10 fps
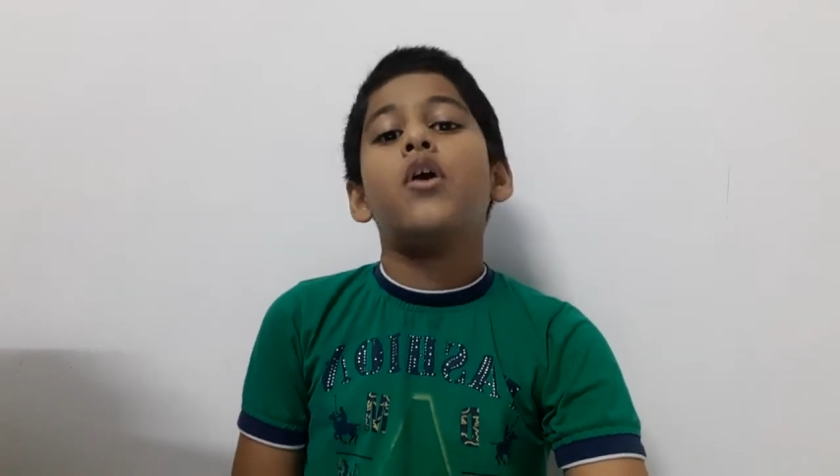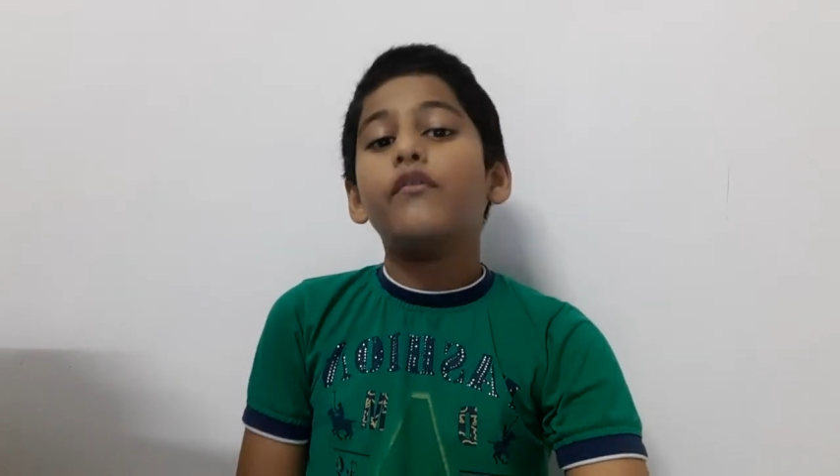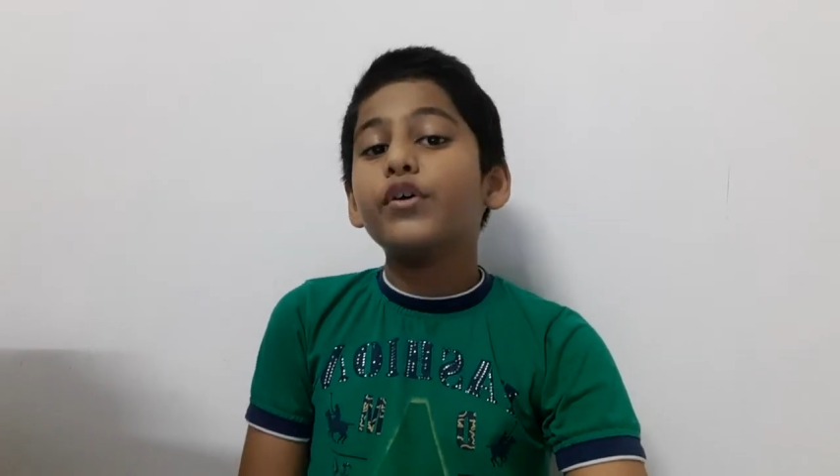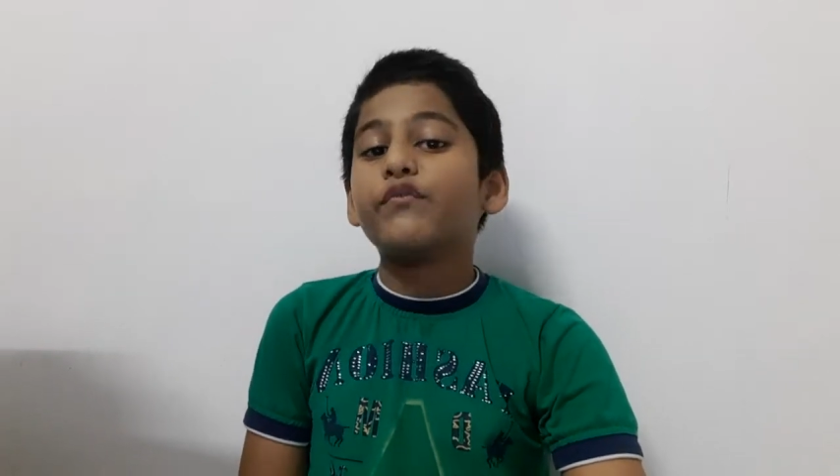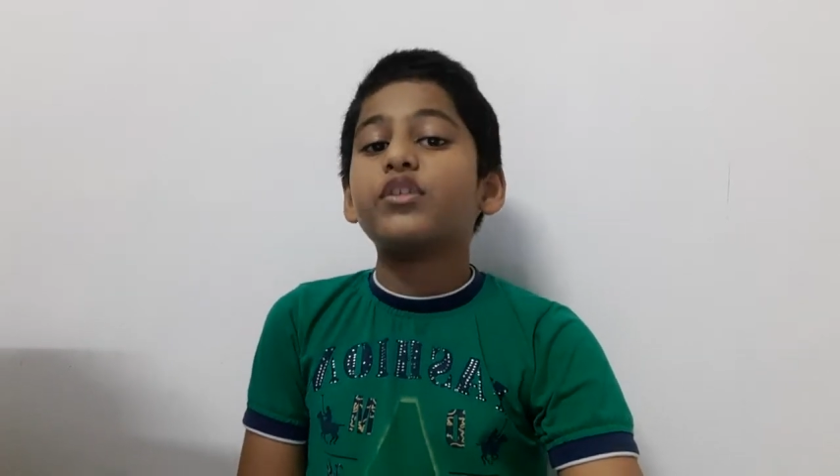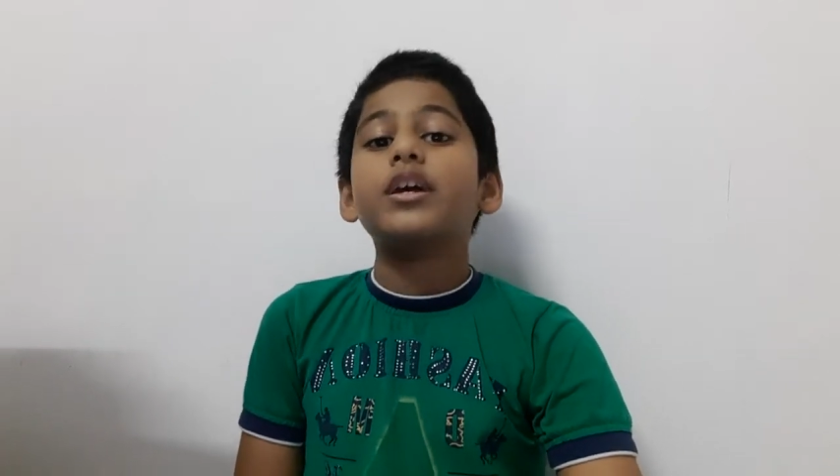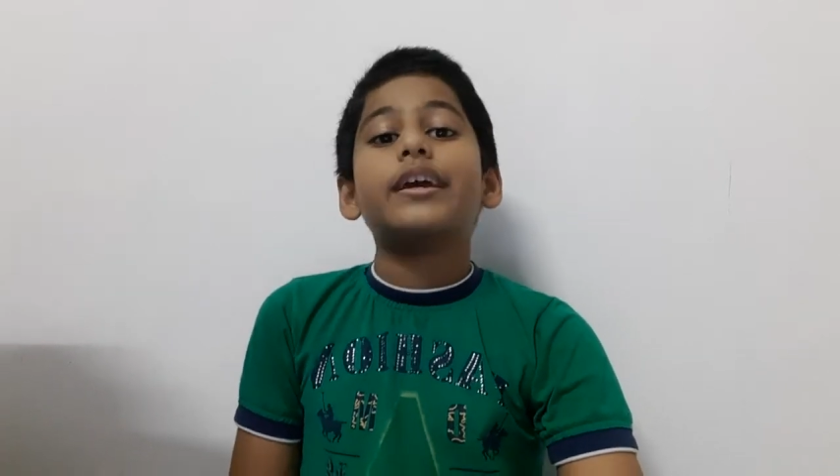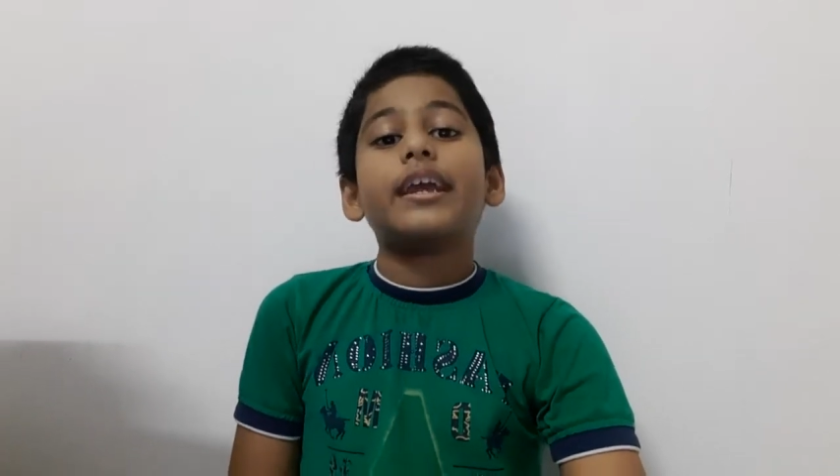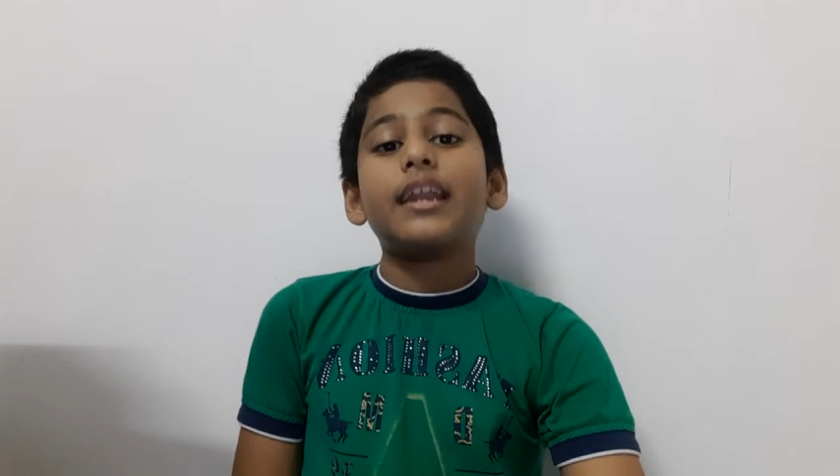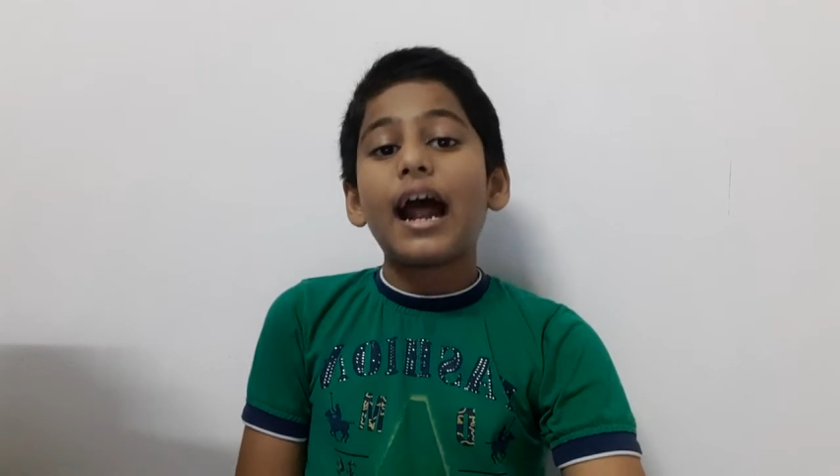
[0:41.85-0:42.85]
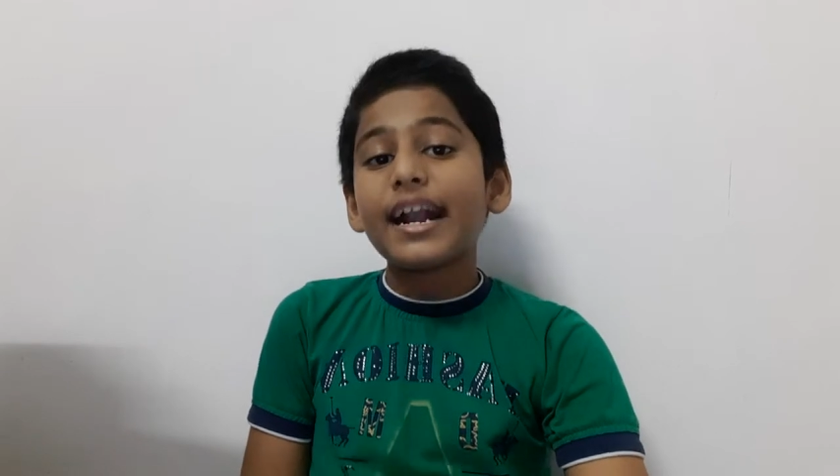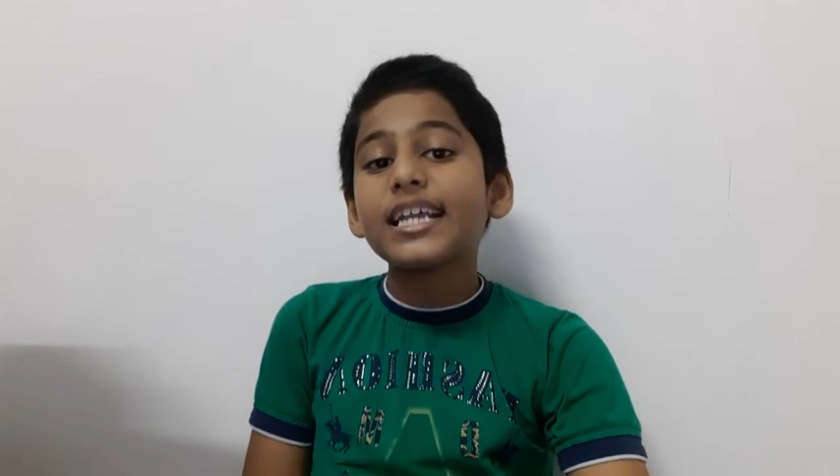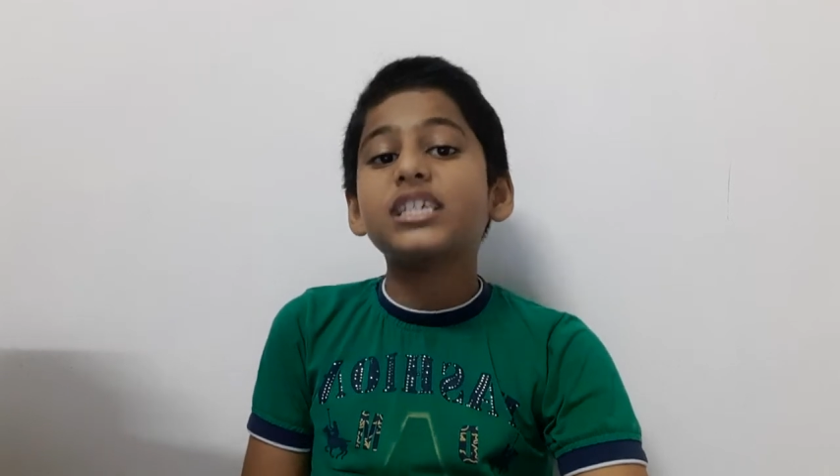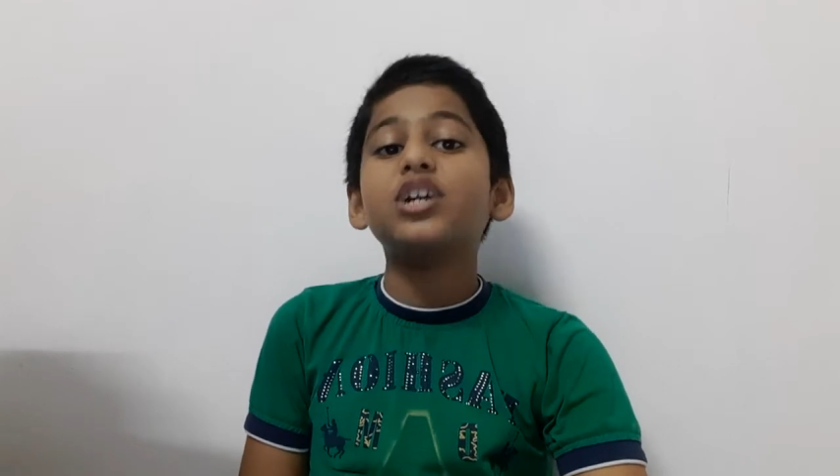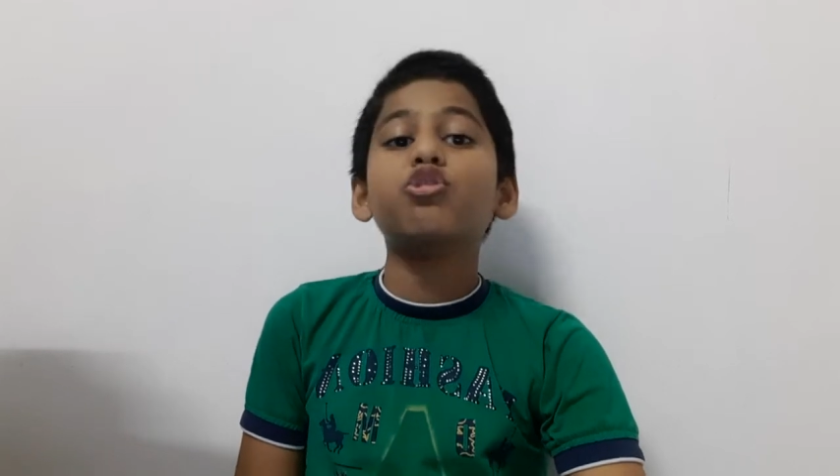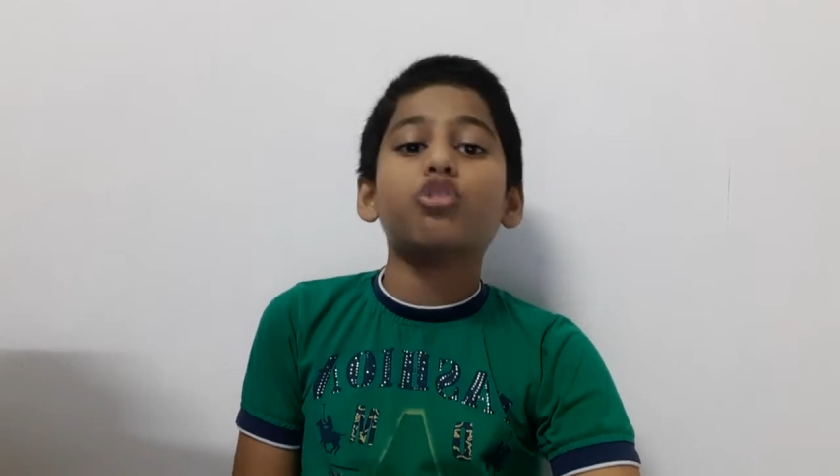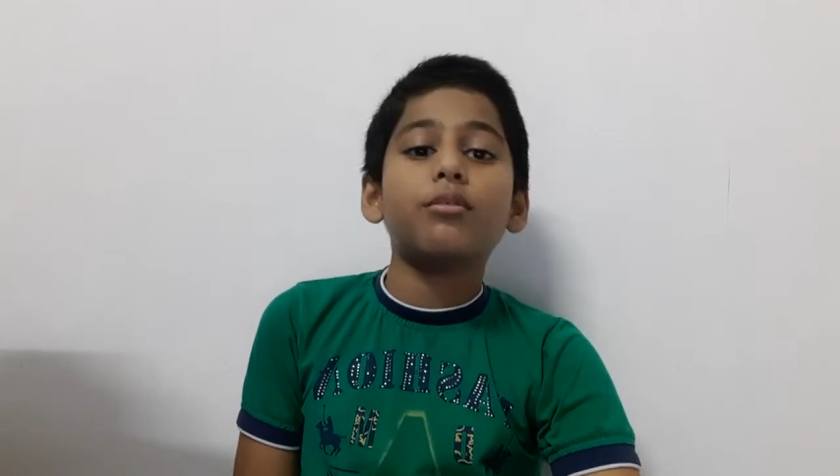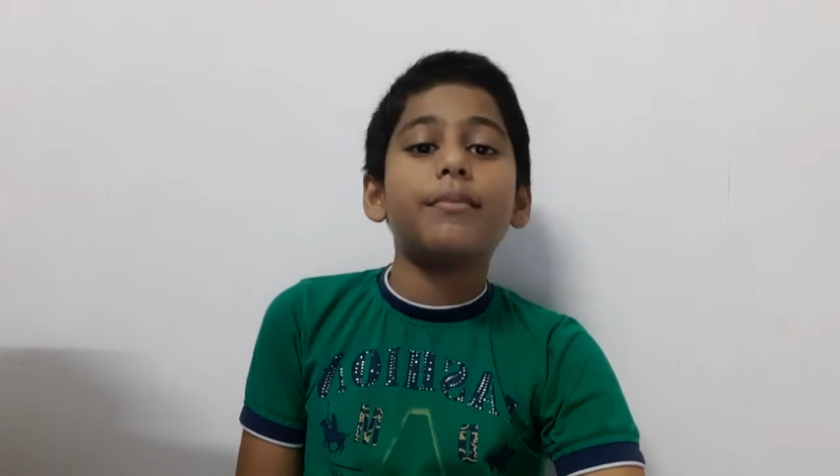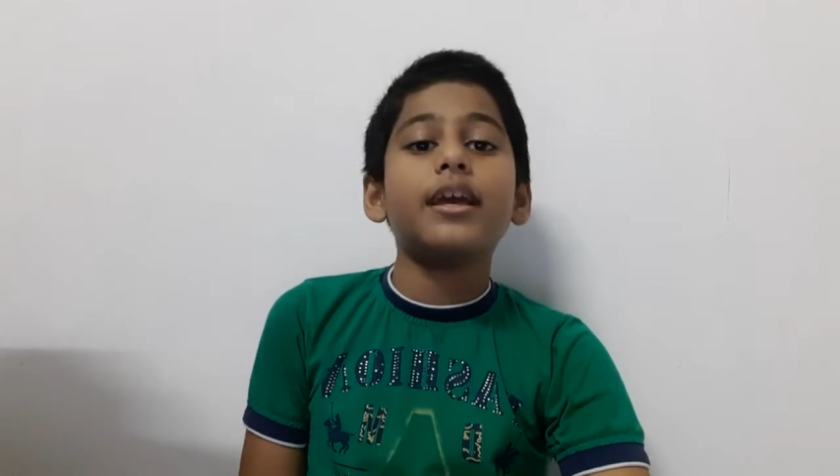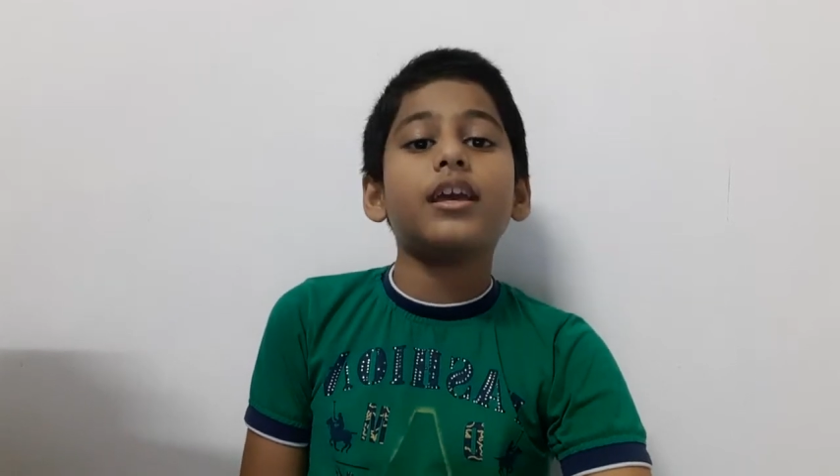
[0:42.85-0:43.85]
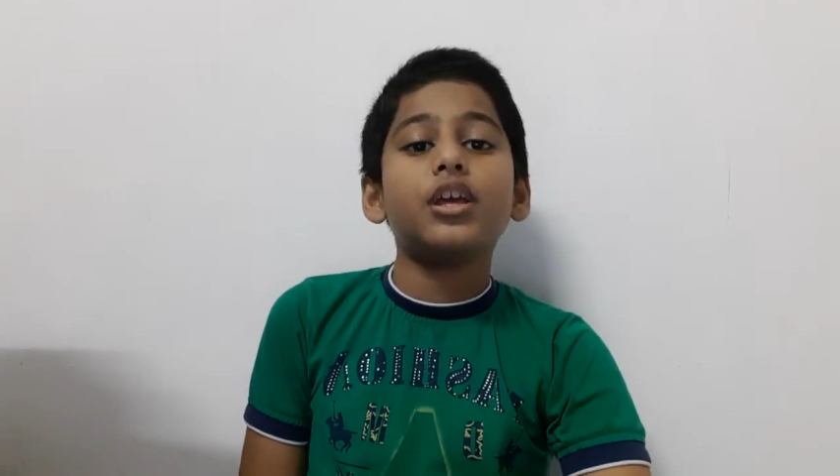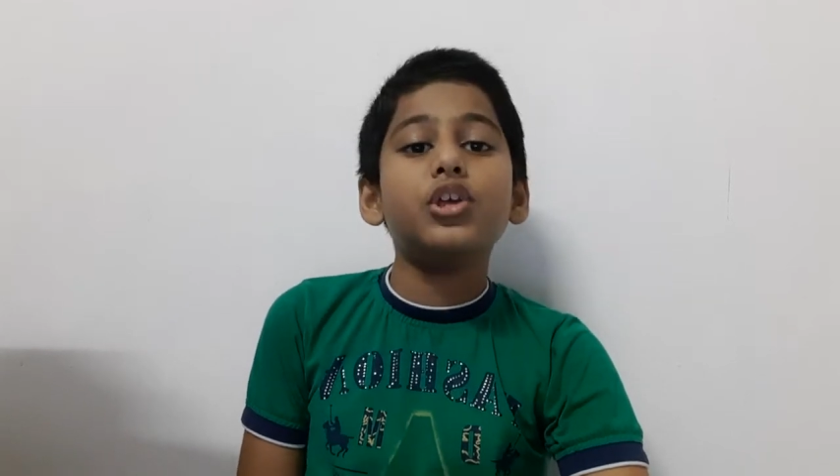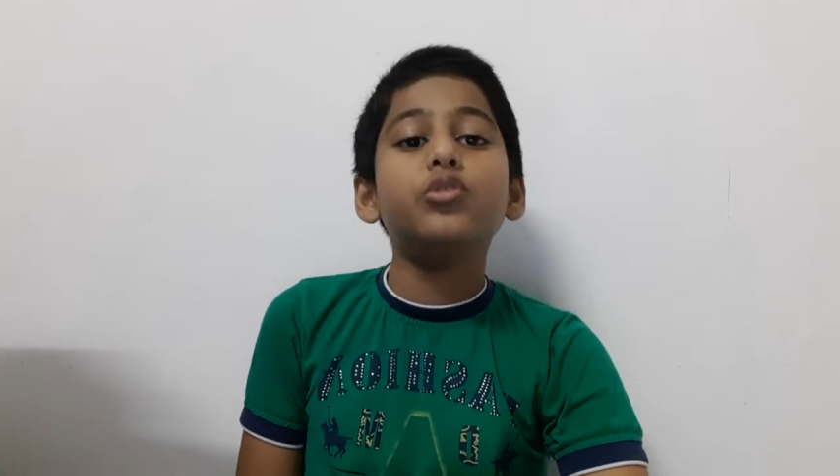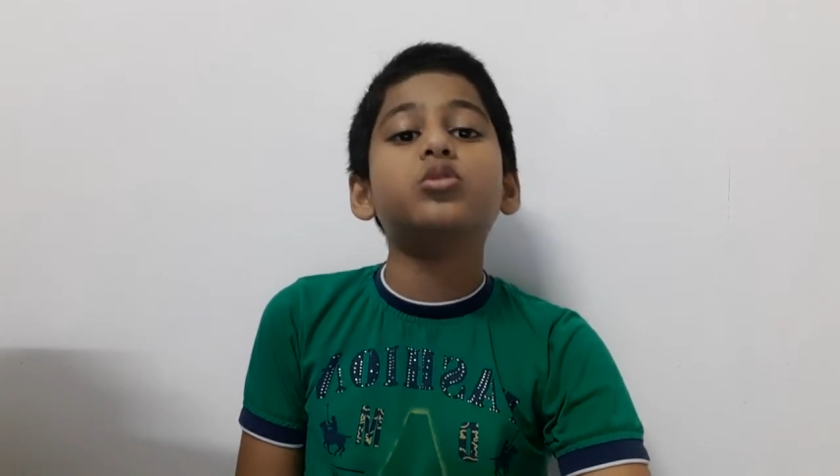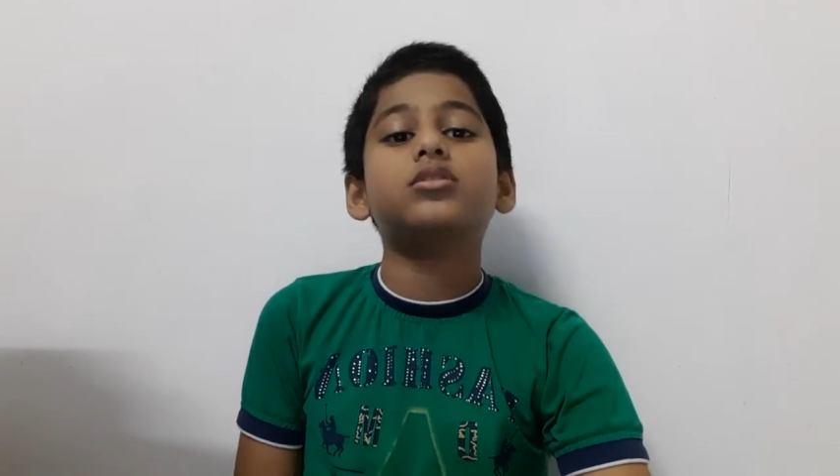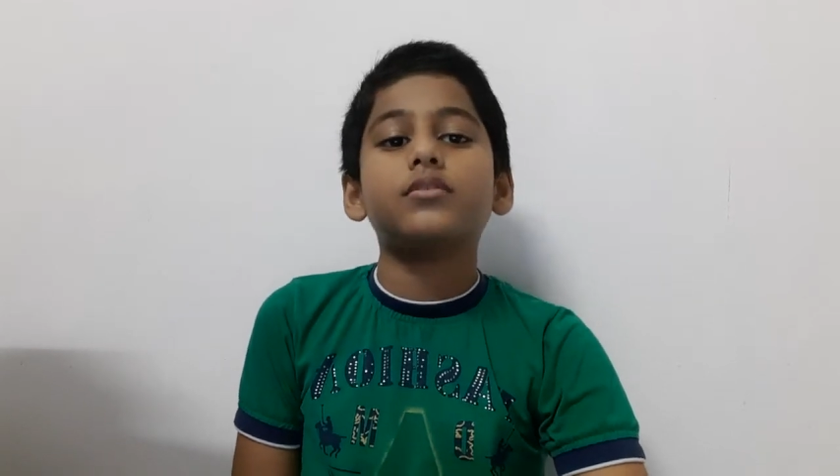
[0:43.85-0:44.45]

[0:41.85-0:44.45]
Fifth, in addition to being used